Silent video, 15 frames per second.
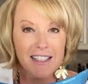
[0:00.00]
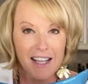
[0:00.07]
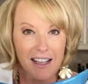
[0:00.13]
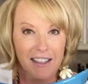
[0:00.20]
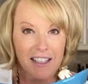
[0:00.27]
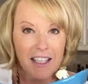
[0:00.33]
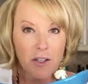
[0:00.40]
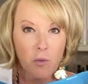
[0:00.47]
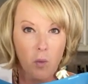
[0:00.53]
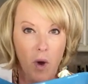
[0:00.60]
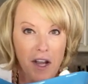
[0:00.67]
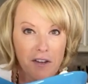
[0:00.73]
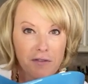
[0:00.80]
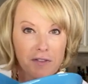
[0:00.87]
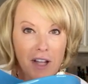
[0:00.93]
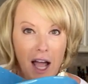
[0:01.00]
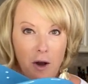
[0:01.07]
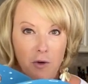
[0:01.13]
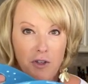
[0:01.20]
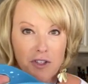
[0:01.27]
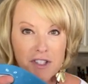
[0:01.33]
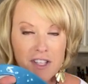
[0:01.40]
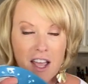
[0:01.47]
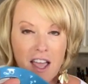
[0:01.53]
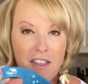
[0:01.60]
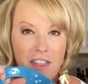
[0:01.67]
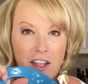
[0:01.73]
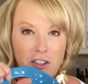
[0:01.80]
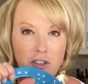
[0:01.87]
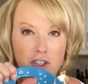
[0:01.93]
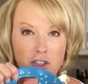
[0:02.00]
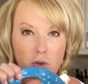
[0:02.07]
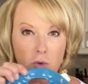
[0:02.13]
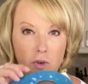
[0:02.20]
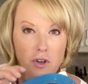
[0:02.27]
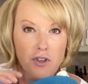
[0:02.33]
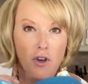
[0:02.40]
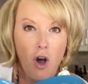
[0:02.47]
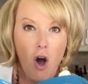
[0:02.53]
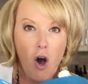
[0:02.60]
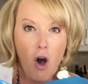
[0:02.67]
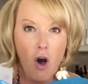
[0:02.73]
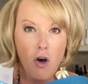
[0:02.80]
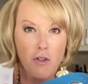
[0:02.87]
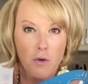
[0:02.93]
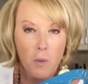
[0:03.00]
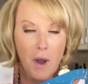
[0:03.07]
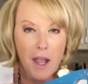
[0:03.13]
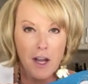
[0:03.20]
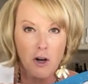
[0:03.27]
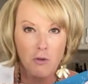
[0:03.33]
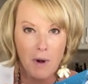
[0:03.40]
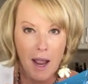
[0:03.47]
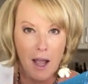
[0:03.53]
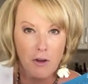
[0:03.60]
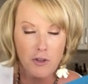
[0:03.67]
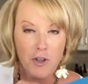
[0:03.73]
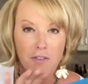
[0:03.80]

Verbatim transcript: delicate white flowers that are adorned all the way around.